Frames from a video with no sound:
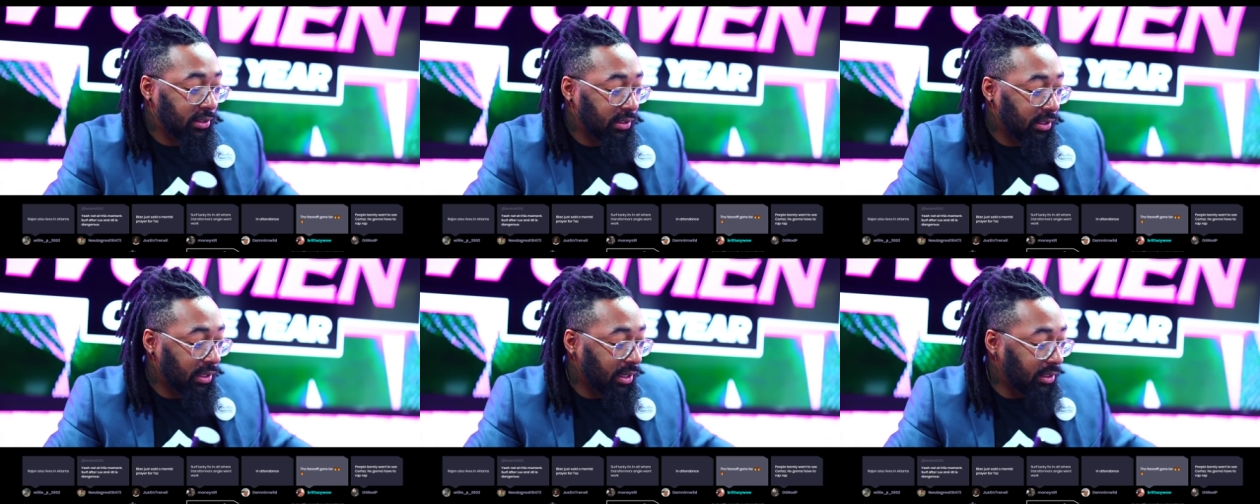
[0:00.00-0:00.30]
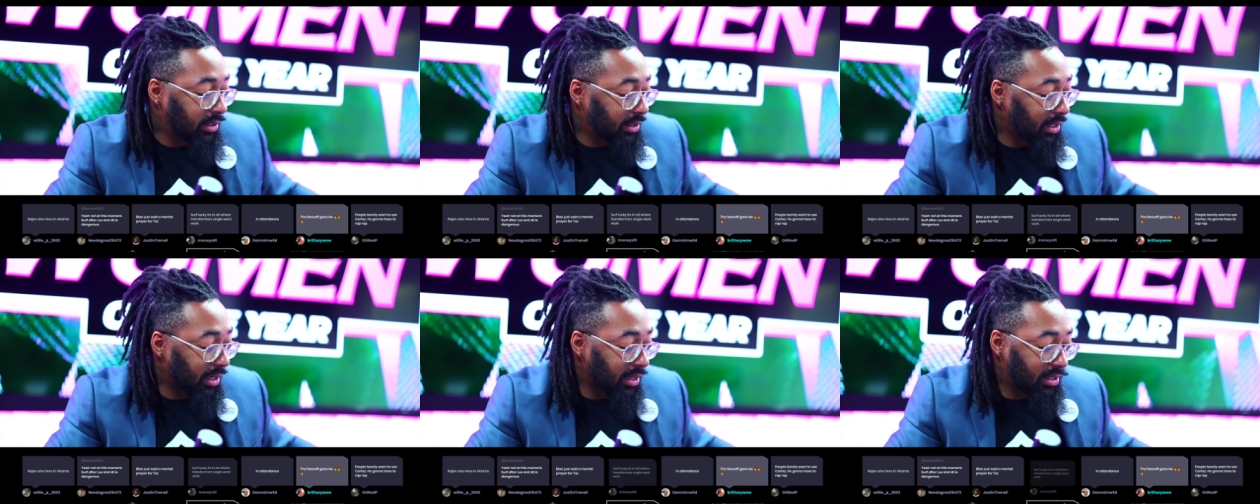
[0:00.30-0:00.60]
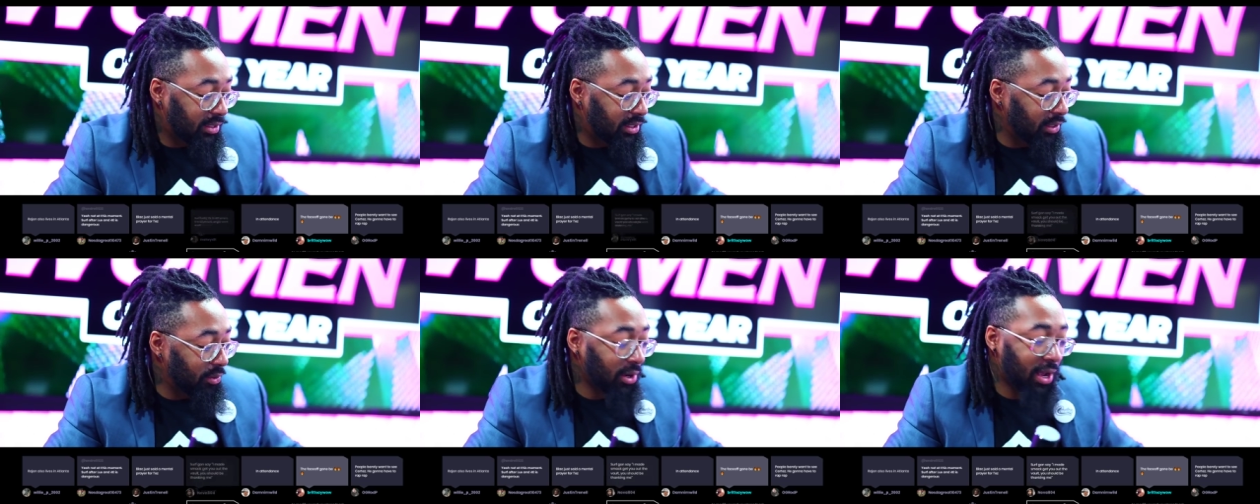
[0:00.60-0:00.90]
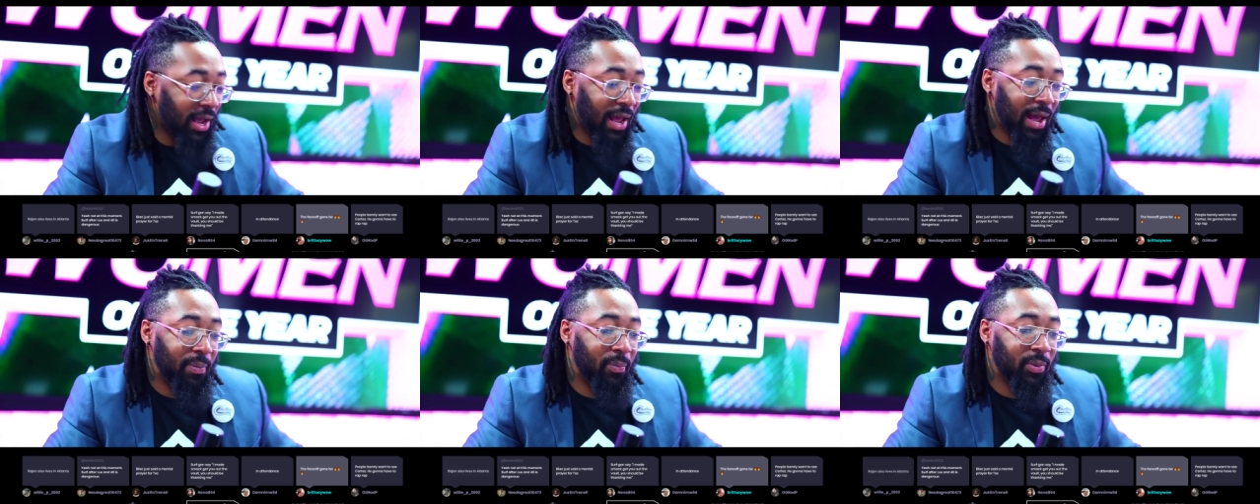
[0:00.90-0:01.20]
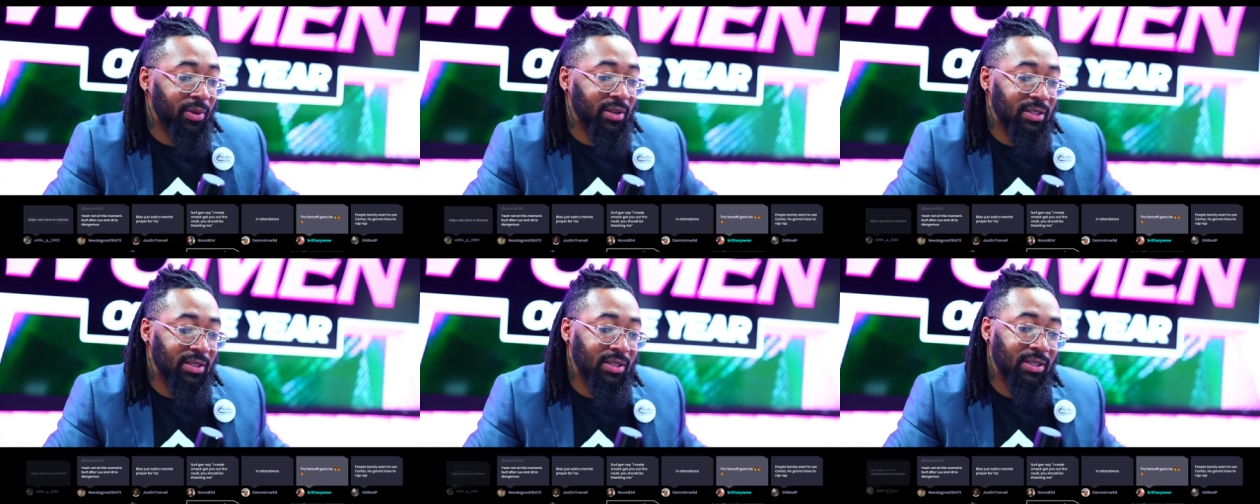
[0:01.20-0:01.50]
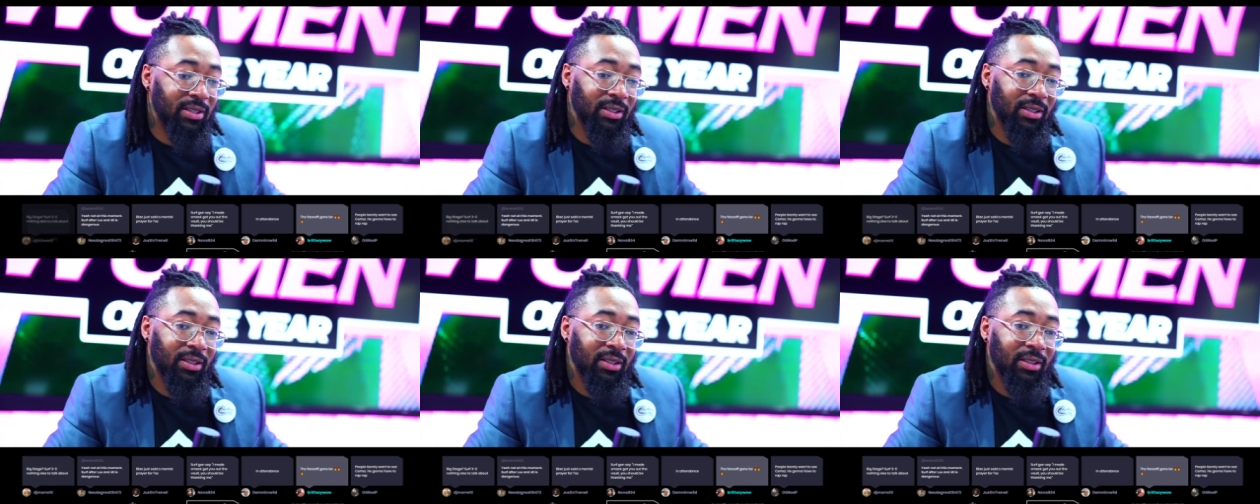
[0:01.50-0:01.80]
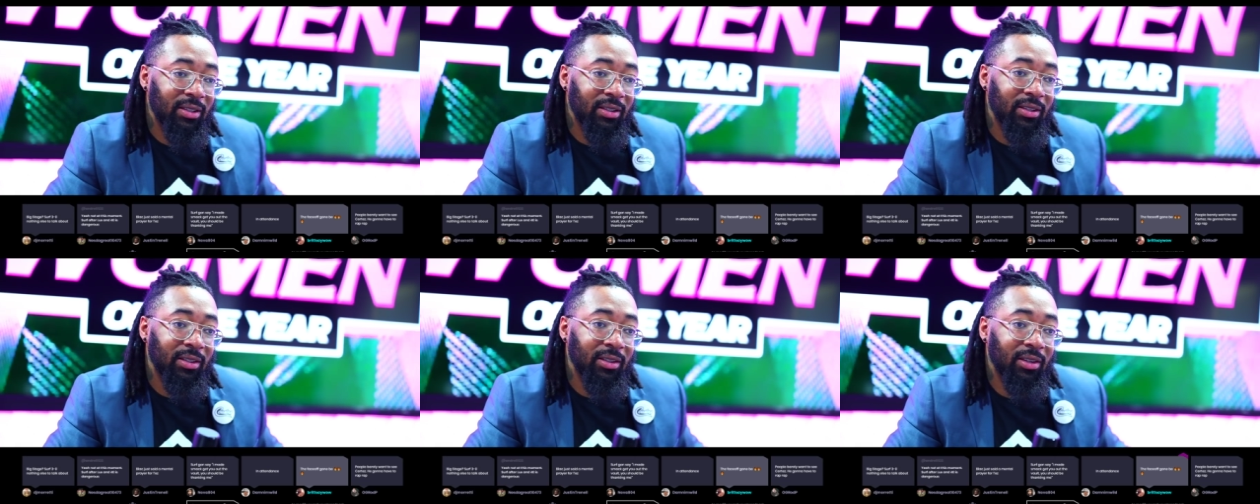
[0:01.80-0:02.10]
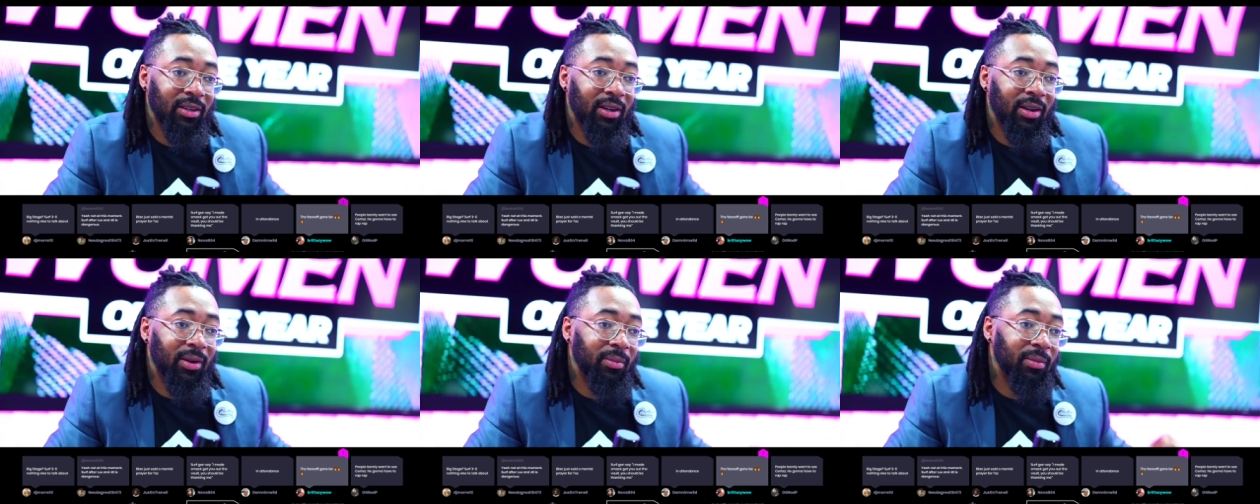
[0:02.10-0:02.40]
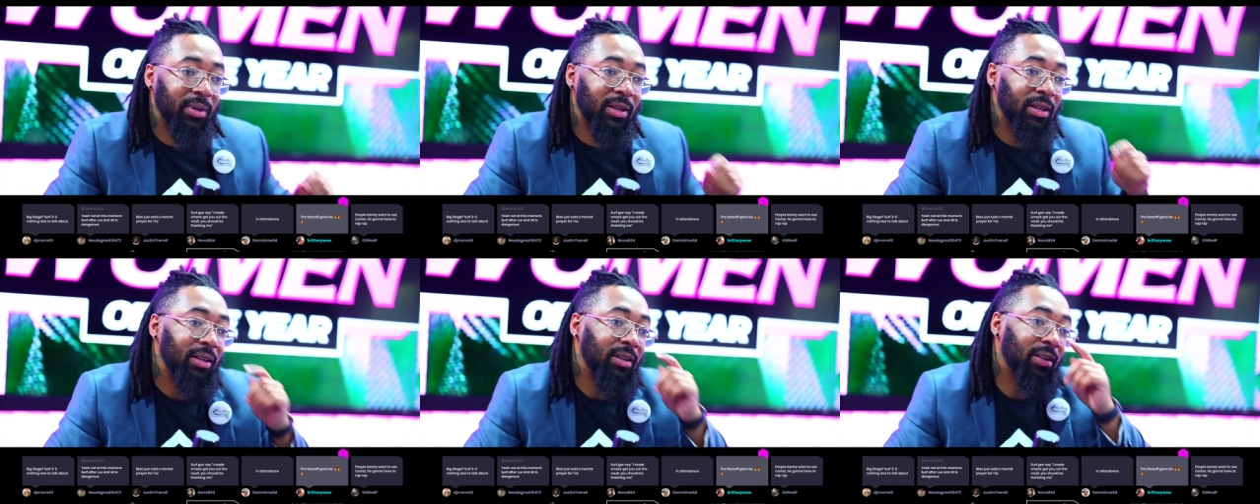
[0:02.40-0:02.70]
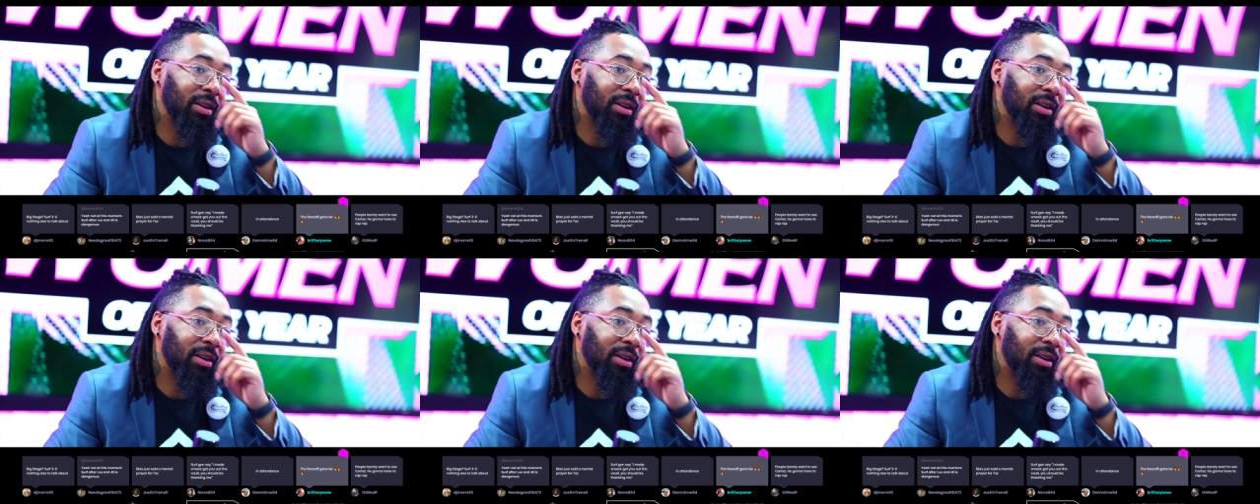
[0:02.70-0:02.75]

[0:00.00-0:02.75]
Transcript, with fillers: I just gotta see what happens. You know what I mean?